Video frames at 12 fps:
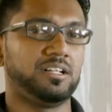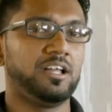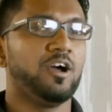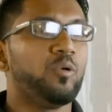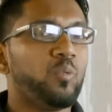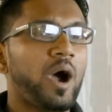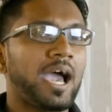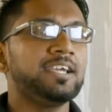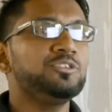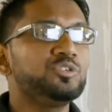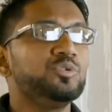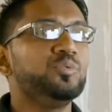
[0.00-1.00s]
Why
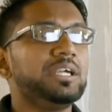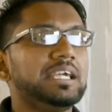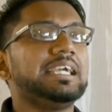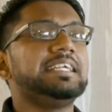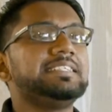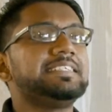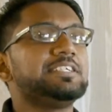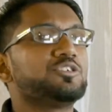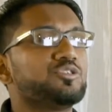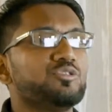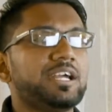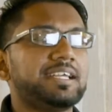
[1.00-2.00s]
do we
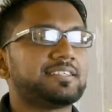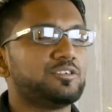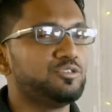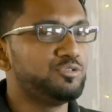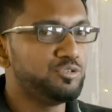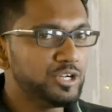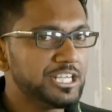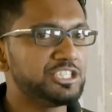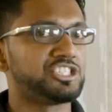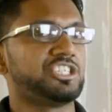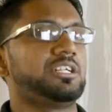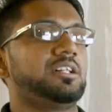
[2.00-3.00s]
integrate
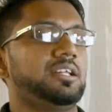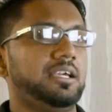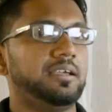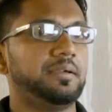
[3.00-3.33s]
regionally?